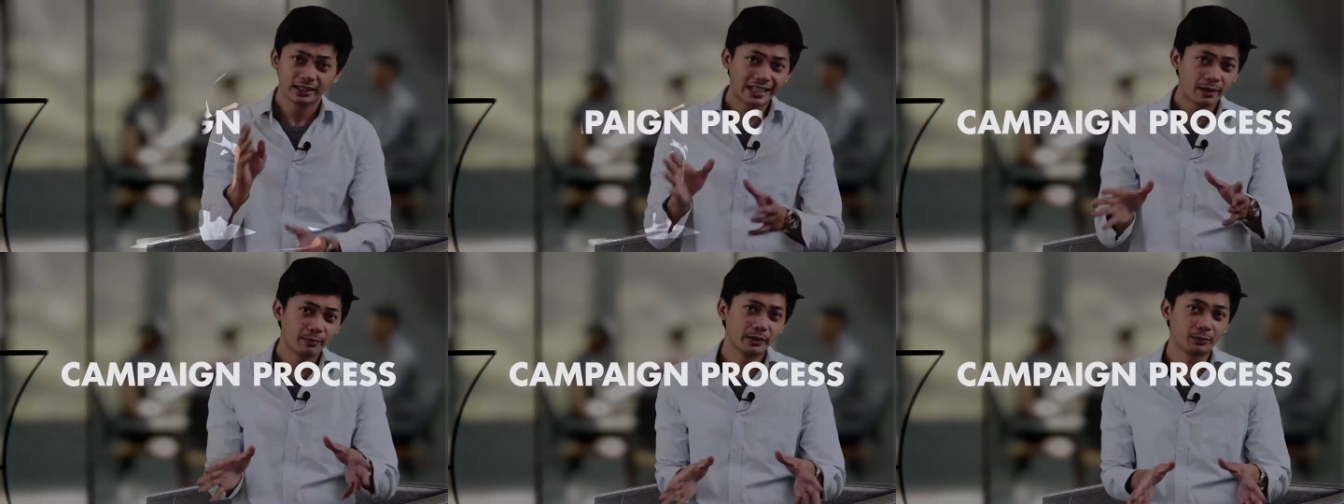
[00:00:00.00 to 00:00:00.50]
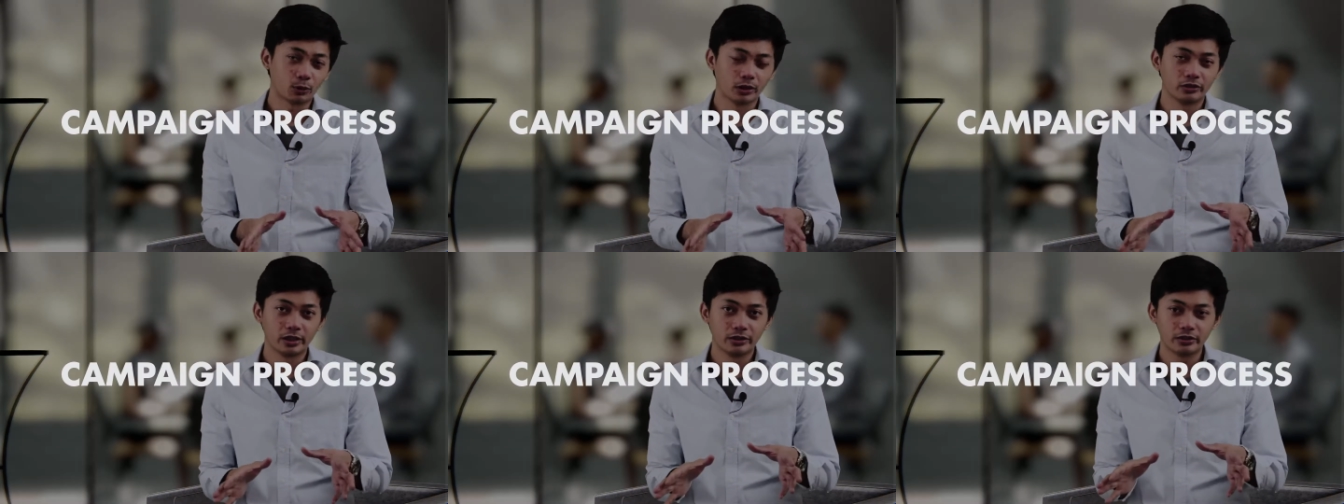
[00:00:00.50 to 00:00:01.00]
campaign
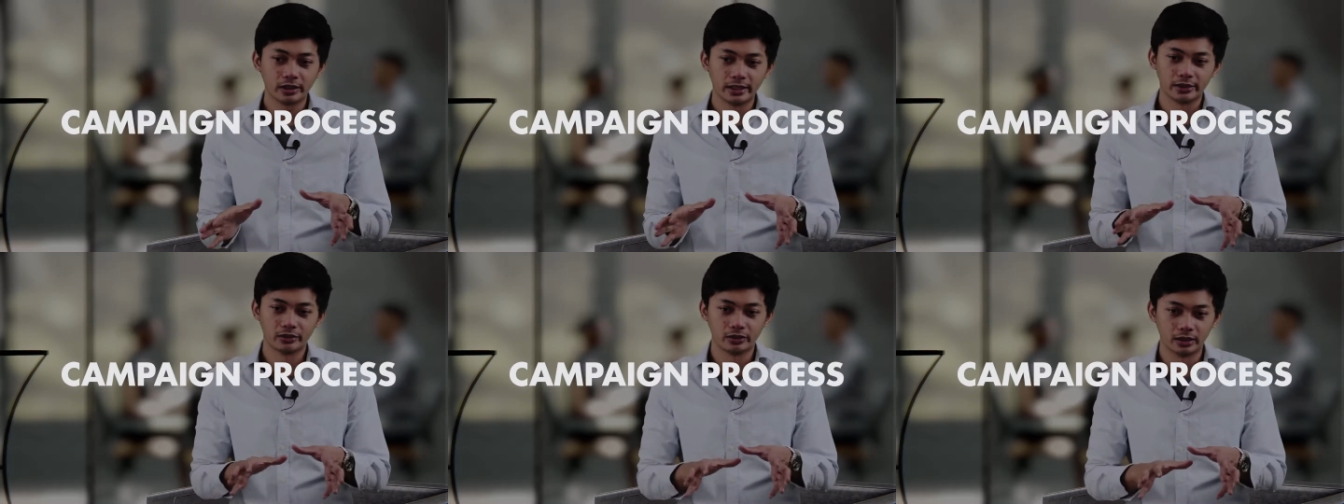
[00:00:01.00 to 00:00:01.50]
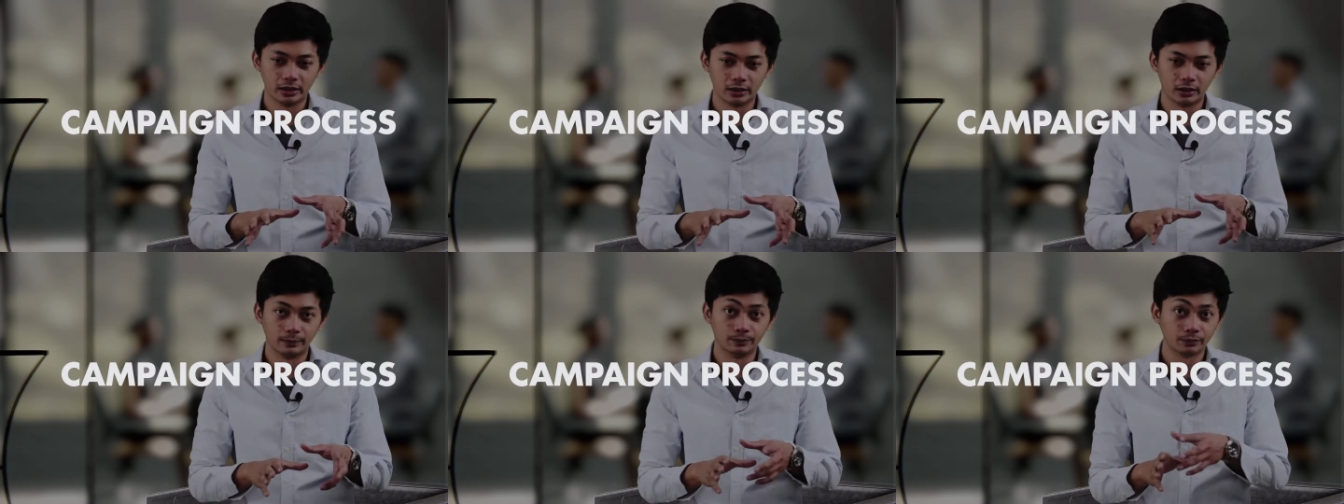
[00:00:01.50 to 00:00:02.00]
process is
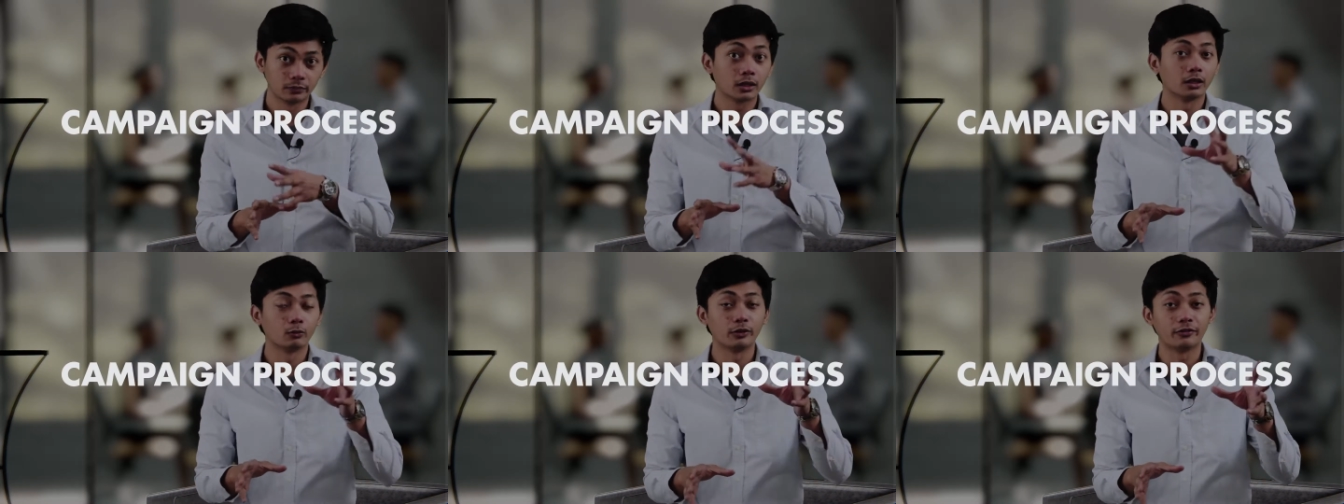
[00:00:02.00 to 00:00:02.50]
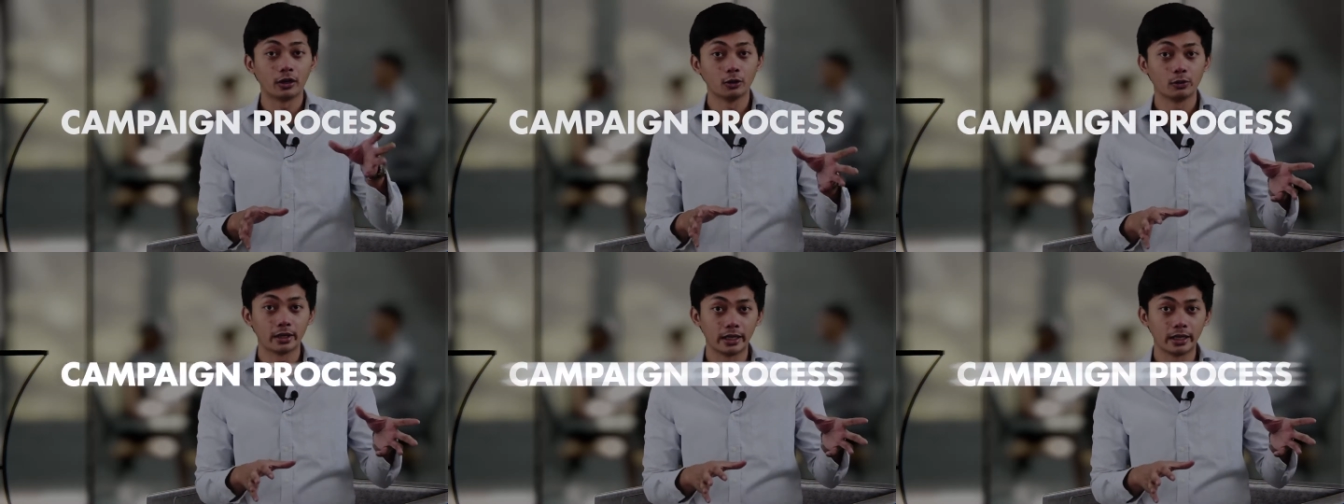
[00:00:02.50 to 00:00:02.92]
we follow